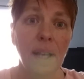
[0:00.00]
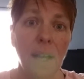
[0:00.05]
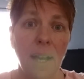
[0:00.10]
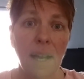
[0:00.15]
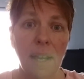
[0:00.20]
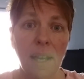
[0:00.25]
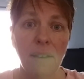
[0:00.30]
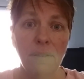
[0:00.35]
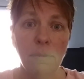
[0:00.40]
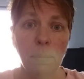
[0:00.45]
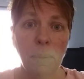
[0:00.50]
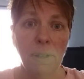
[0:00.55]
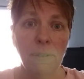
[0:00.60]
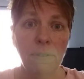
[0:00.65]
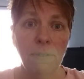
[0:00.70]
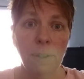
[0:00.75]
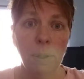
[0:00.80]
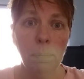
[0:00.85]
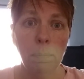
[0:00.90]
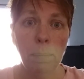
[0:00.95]
I have my
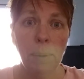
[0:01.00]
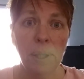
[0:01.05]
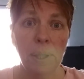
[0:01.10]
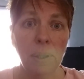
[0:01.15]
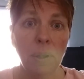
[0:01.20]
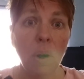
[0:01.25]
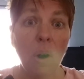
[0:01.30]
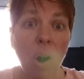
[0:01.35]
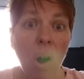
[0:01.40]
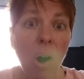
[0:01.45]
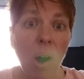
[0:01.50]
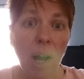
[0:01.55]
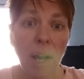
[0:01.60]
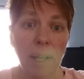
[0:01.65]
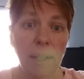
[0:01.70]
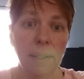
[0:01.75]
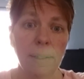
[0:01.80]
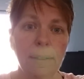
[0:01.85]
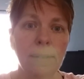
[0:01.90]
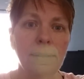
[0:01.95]
Fitbit
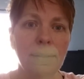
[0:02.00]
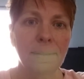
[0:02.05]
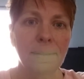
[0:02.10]
on.